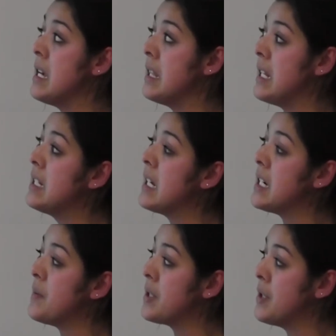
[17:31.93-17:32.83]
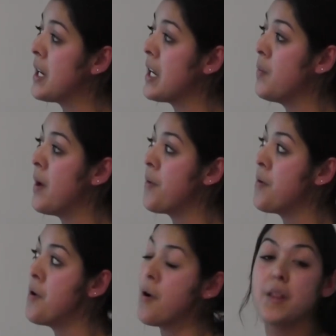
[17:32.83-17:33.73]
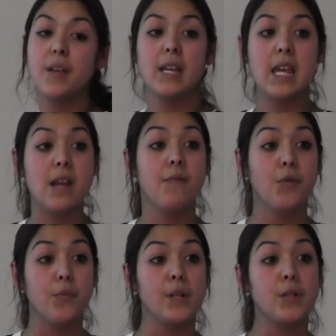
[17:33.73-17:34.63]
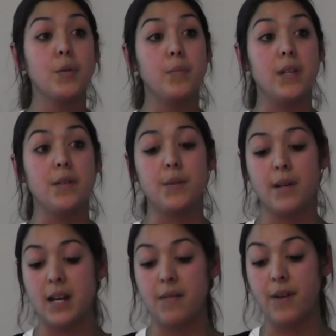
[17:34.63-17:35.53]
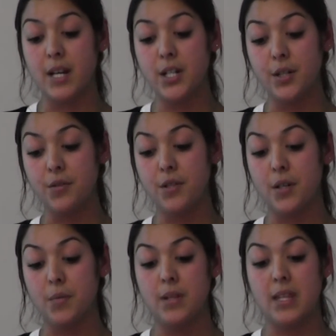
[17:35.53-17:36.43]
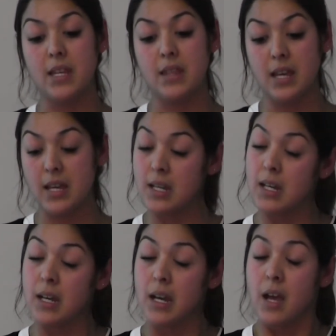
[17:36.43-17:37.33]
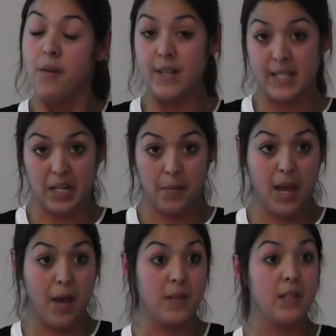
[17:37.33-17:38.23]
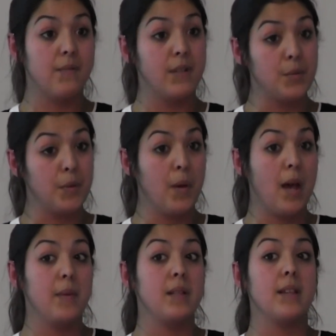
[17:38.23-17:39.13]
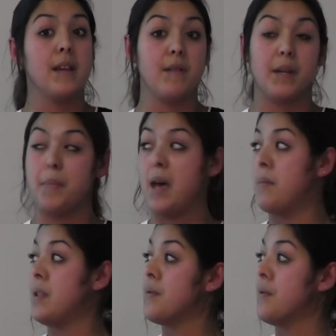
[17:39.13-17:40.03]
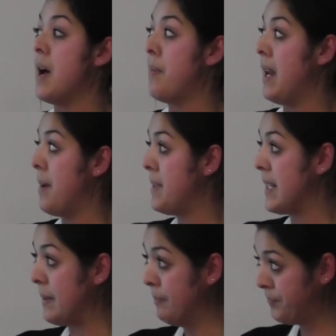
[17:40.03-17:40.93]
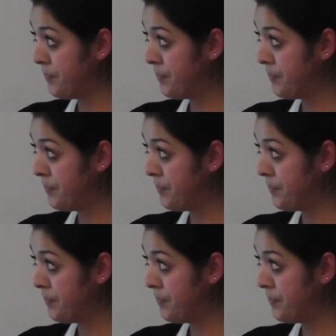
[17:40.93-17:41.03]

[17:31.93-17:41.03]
This study was looking at whether or not key informants could be used to identify children with either physical impairments, visual impairments, hearing impairments, or epilepsy.